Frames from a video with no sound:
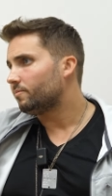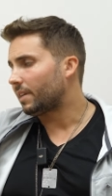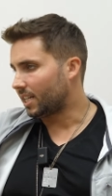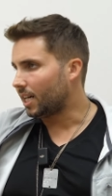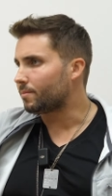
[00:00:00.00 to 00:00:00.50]

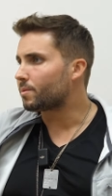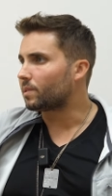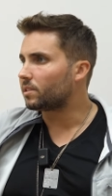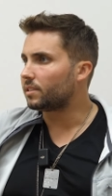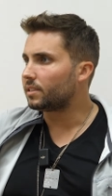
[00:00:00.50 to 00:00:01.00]
my comms
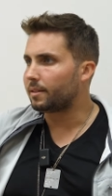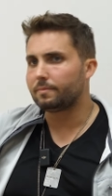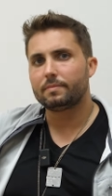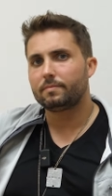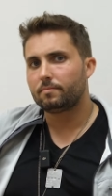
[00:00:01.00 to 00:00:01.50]
person.
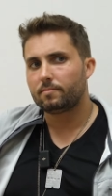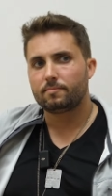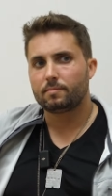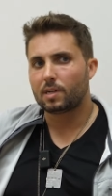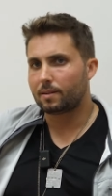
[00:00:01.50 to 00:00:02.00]
I'm,
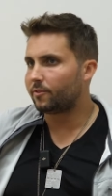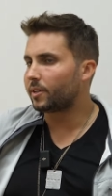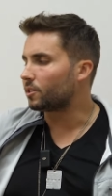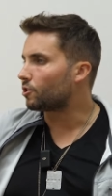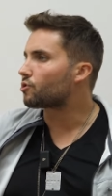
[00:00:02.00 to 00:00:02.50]
I'm
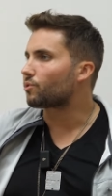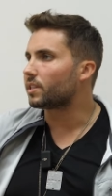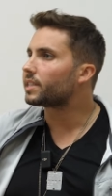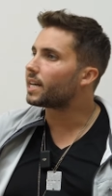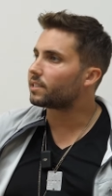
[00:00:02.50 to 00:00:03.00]
fairly sure
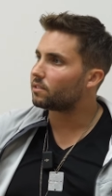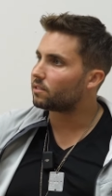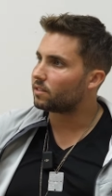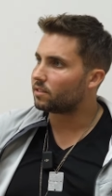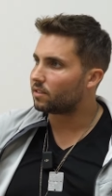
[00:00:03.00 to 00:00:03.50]
that
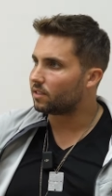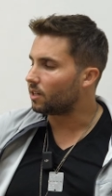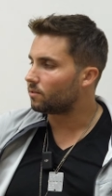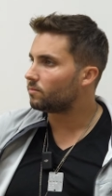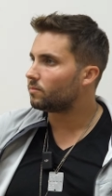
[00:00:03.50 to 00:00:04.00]
that's, you
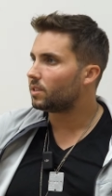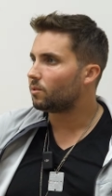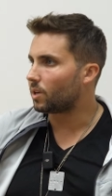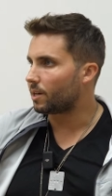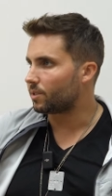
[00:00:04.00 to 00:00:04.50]
know,
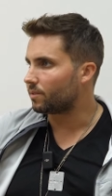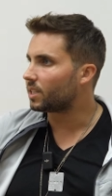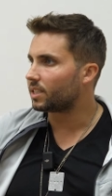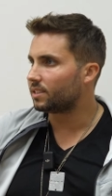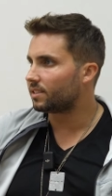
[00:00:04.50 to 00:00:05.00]
what I would have
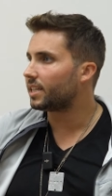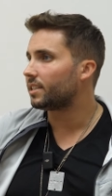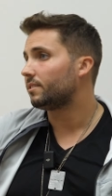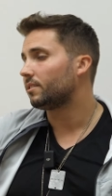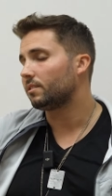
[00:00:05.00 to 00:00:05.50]
done
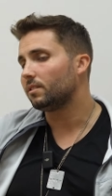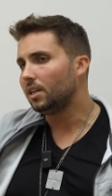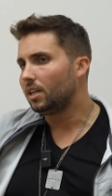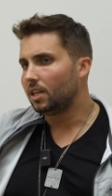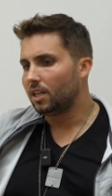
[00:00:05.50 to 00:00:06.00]
instead. So
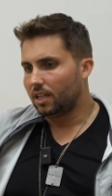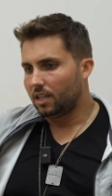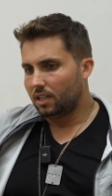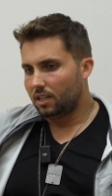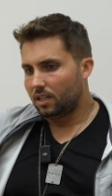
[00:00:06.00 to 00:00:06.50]

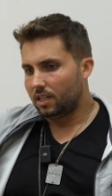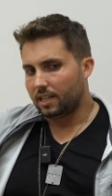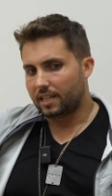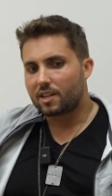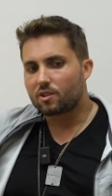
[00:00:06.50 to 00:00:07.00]

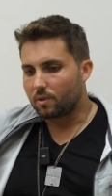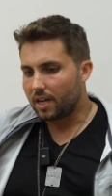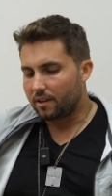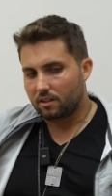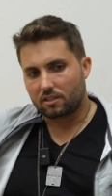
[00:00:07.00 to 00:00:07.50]
uh, either
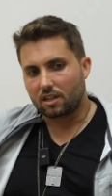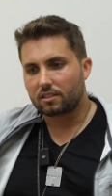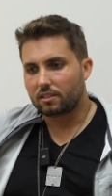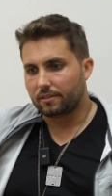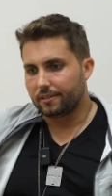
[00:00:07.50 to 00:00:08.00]
way, you know, it's
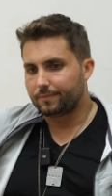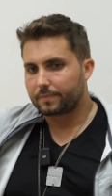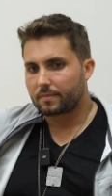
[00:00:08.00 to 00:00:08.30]
hard to,